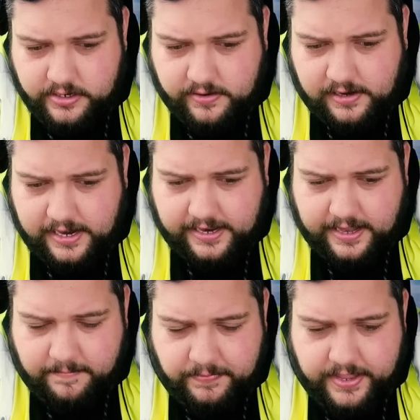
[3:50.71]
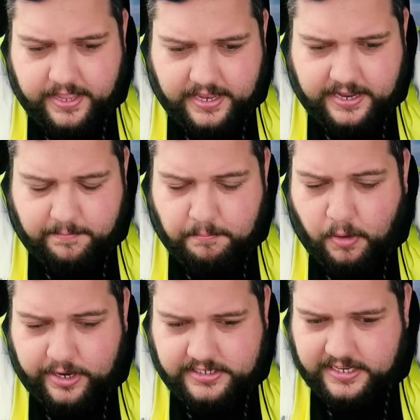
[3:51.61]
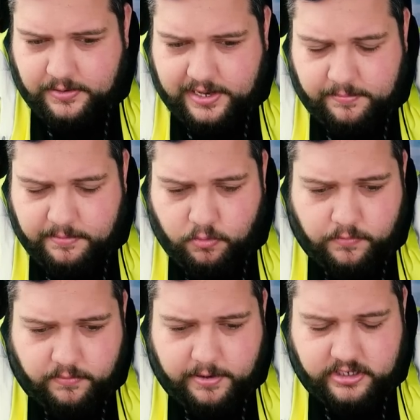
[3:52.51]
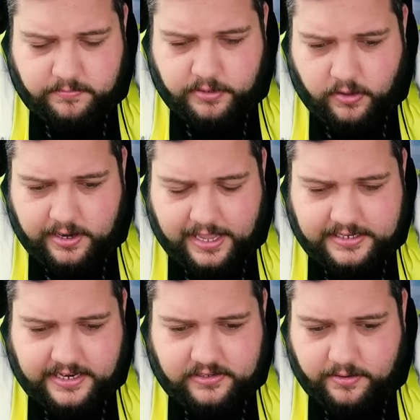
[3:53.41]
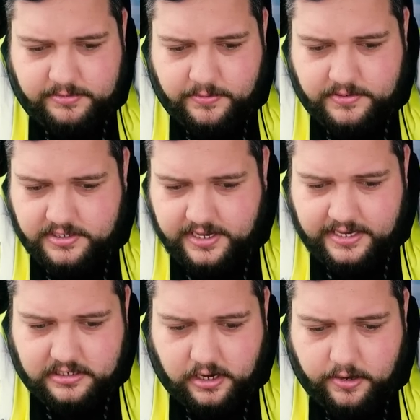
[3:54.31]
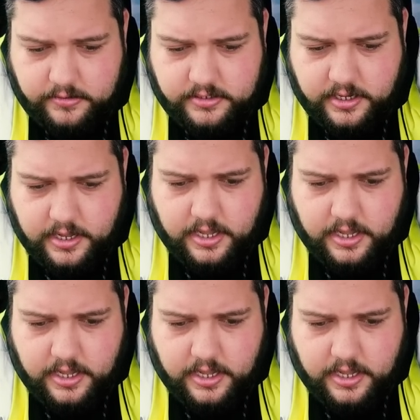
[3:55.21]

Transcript: You can click it, and it might tell you a little bit more information, but nine out of ten times it would just say it's closed.